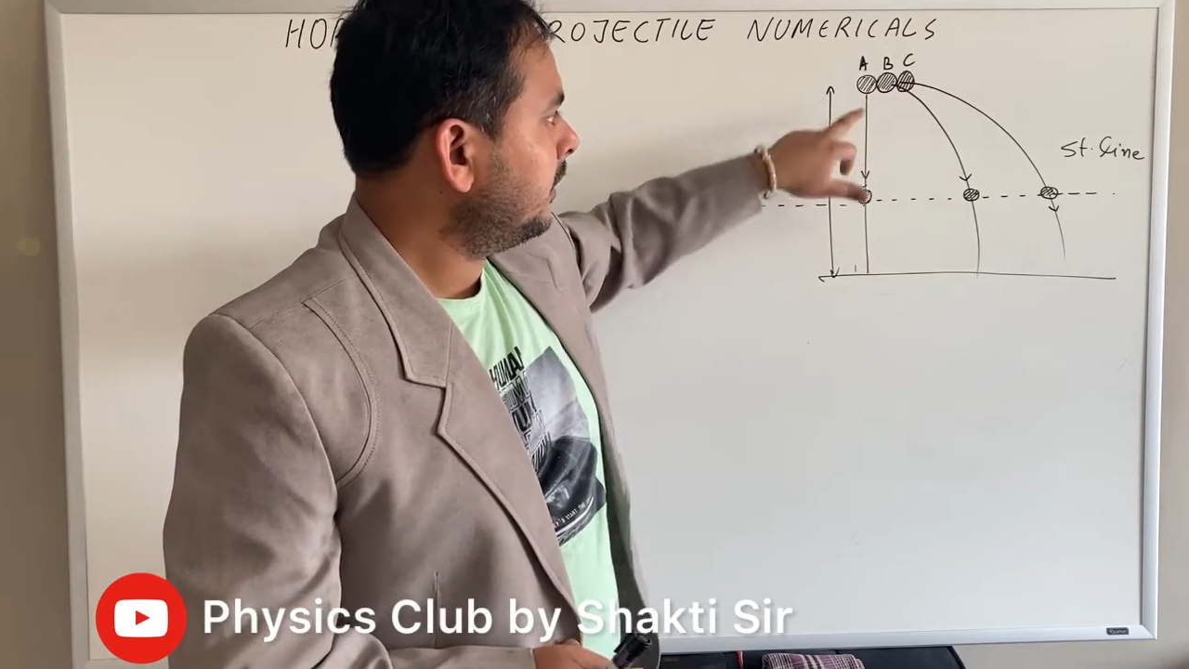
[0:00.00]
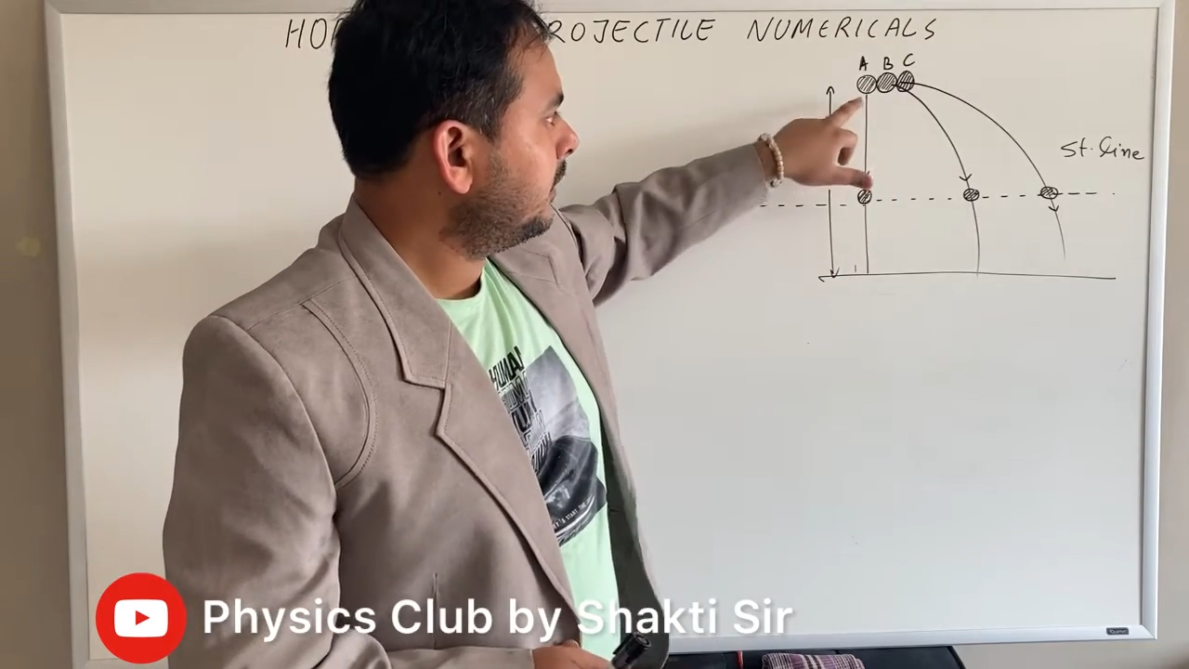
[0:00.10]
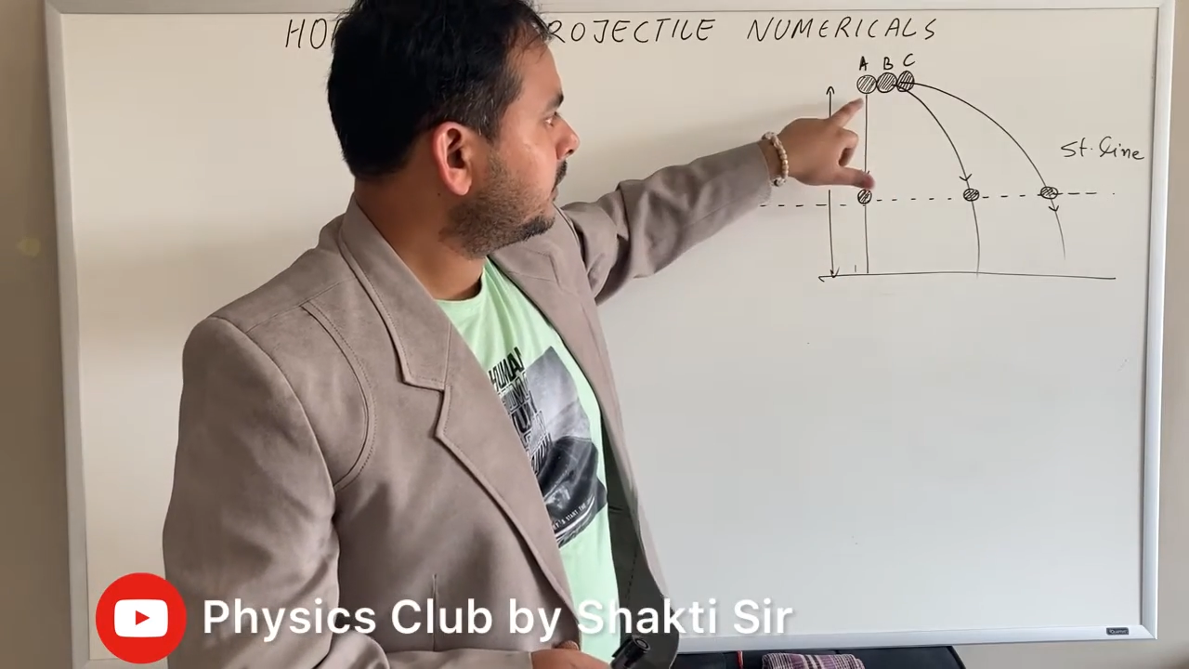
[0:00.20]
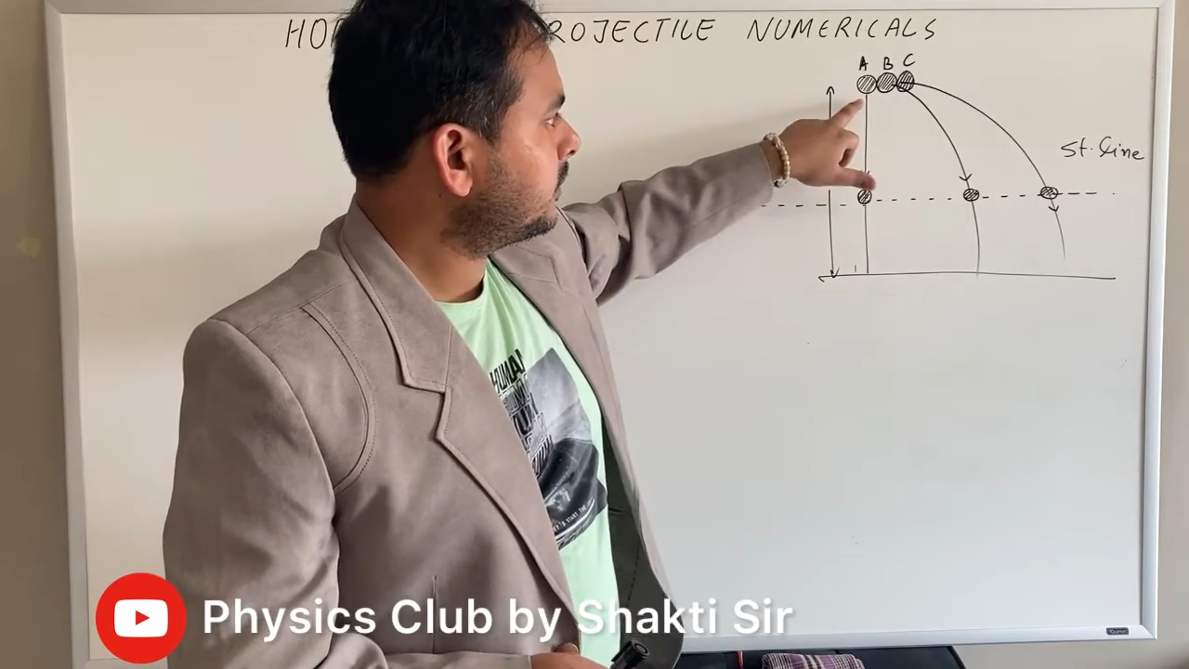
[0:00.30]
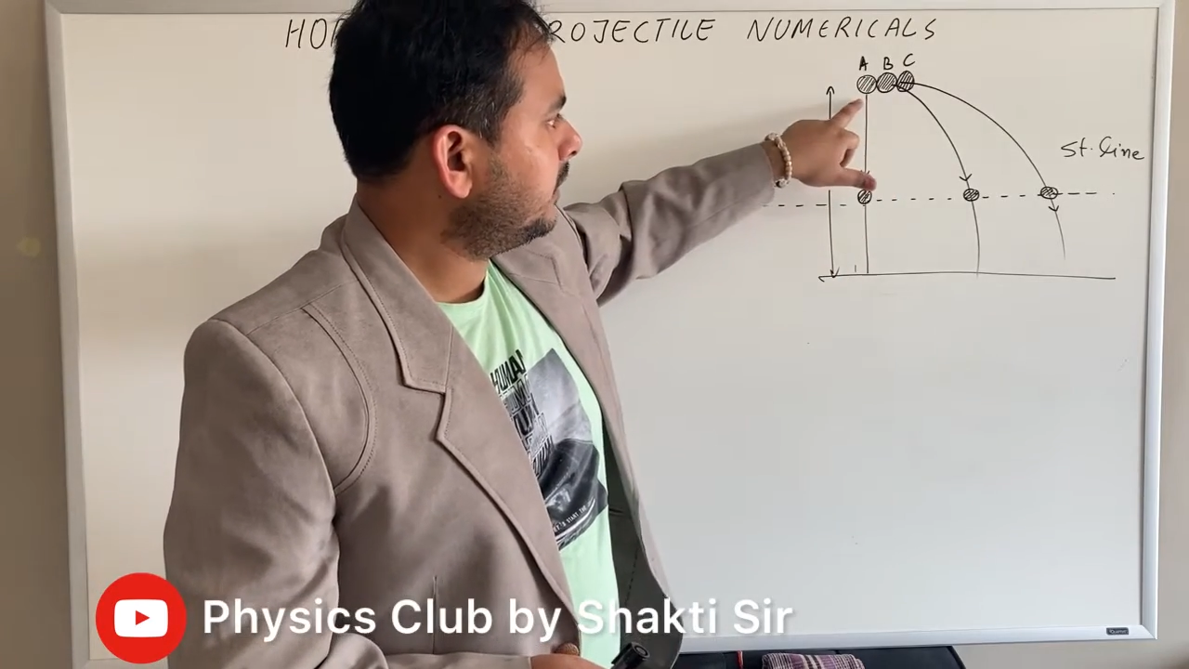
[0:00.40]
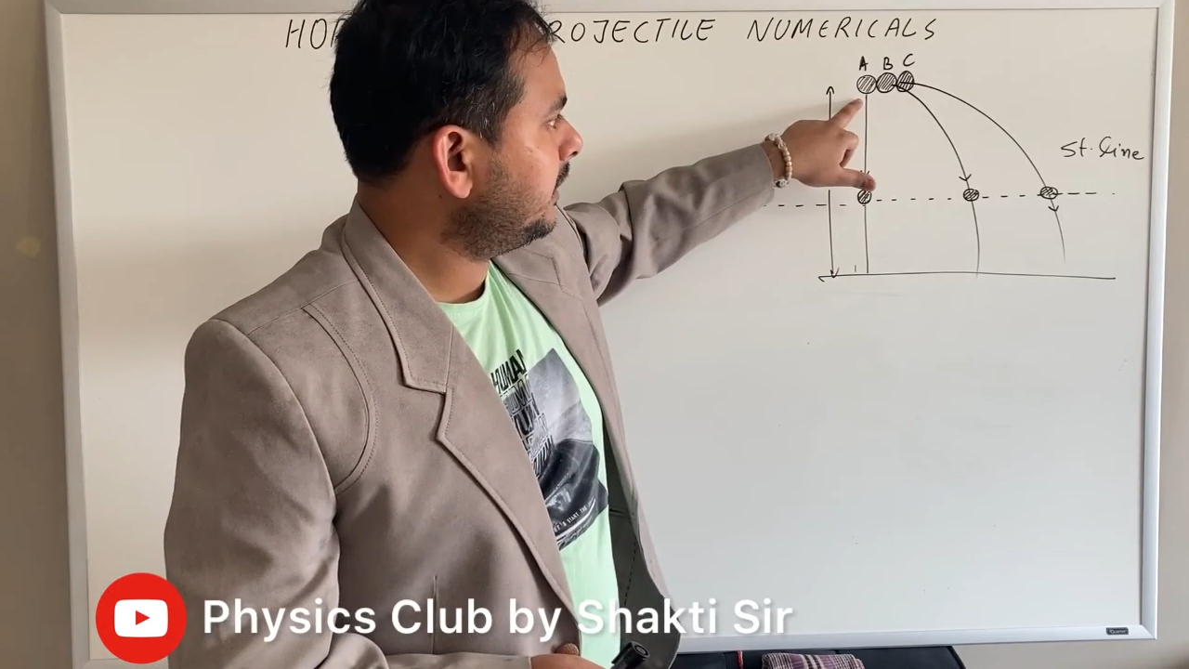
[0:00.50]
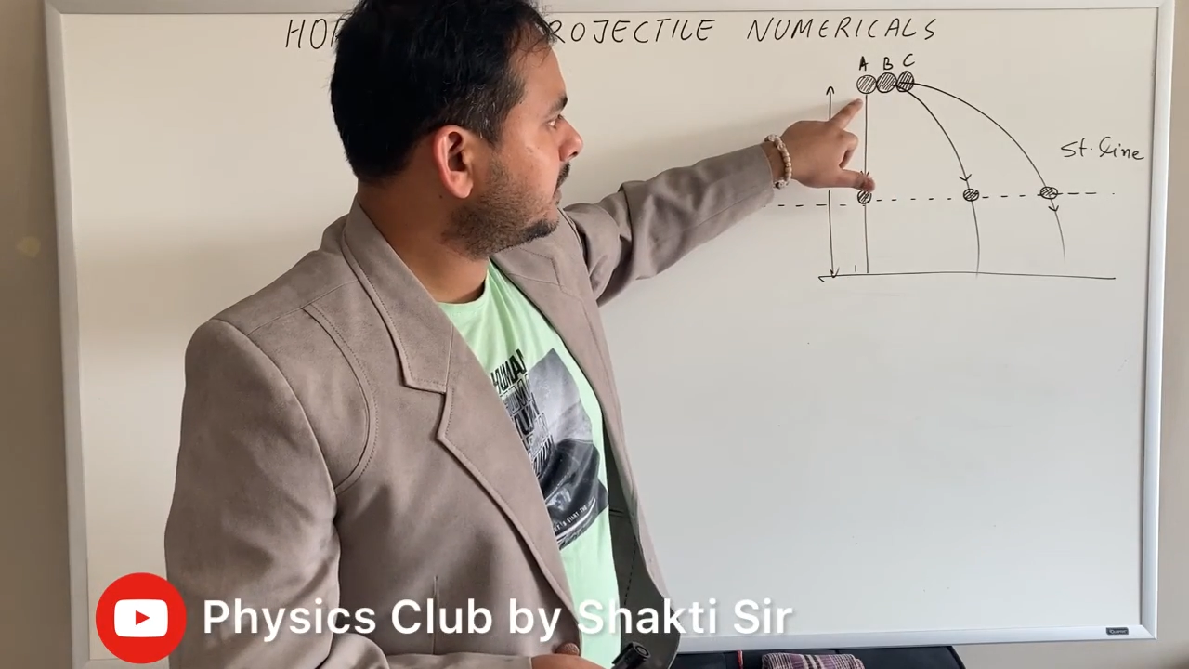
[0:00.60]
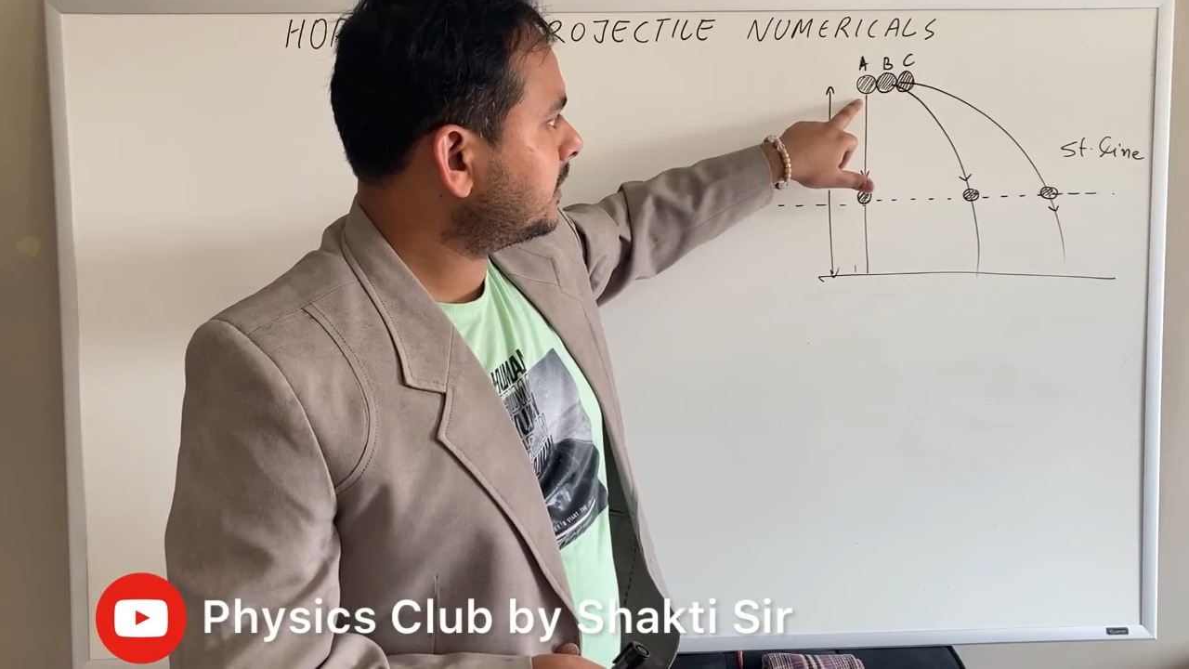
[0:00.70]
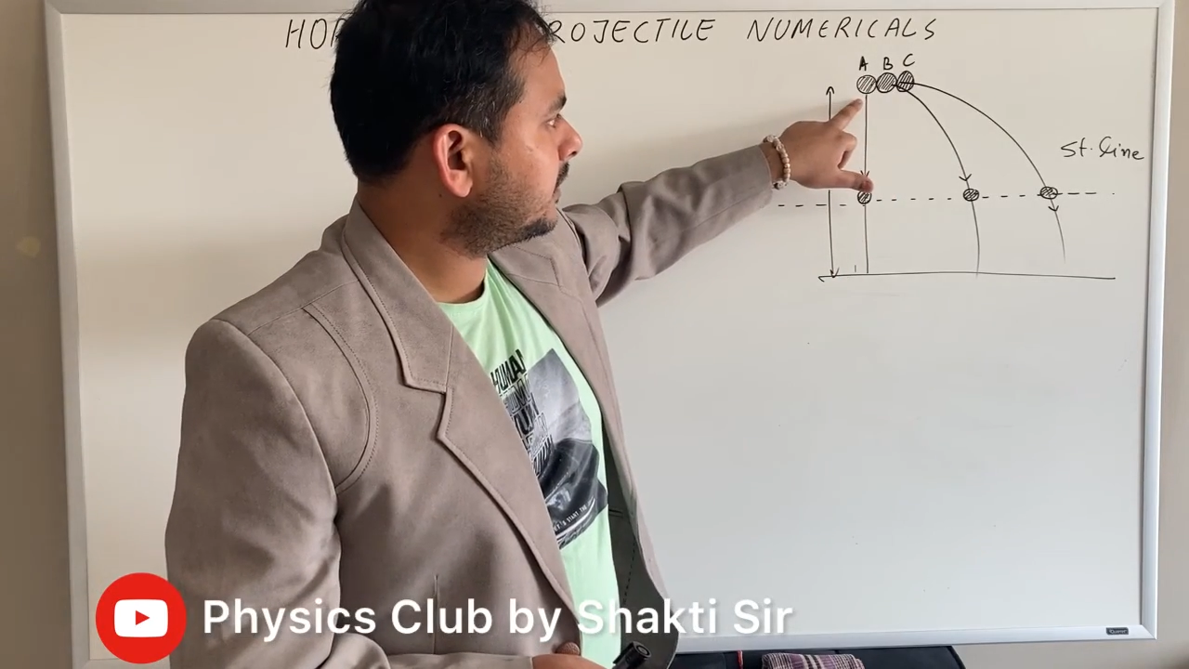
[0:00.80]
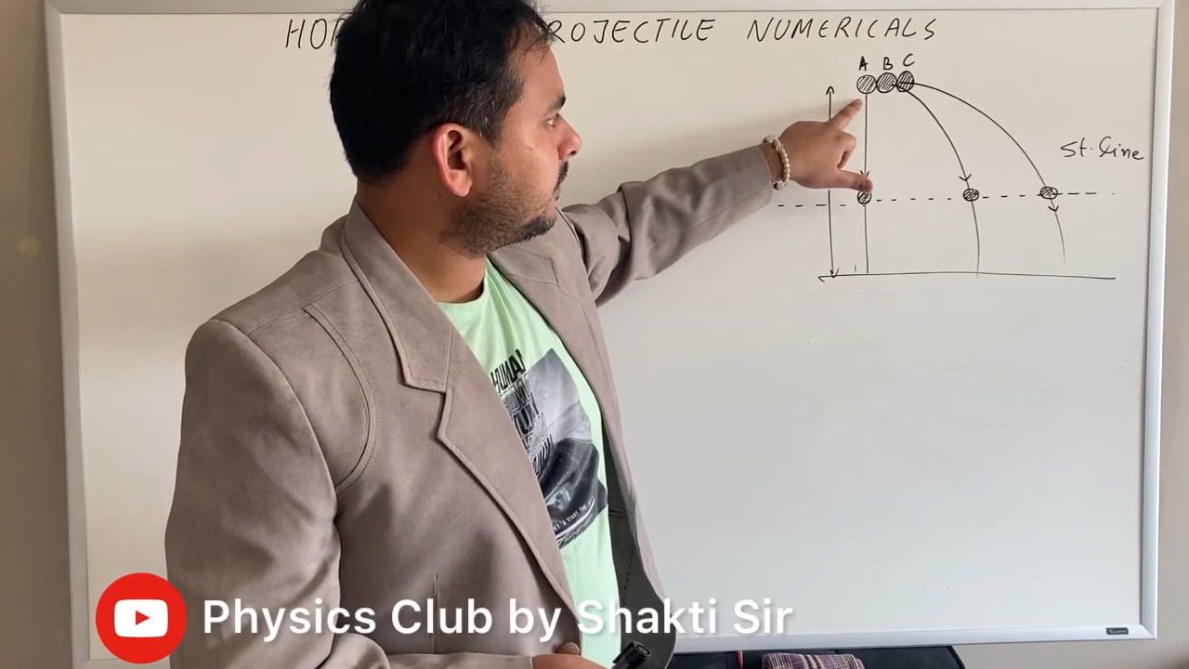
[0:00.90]
So
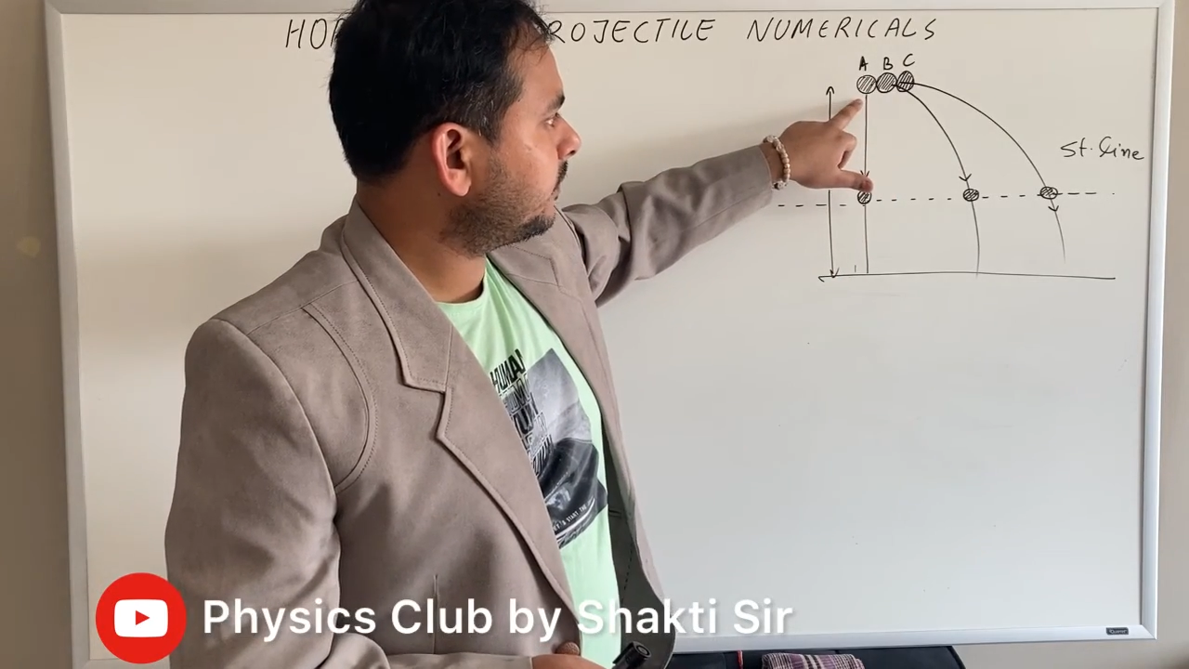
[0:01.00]
its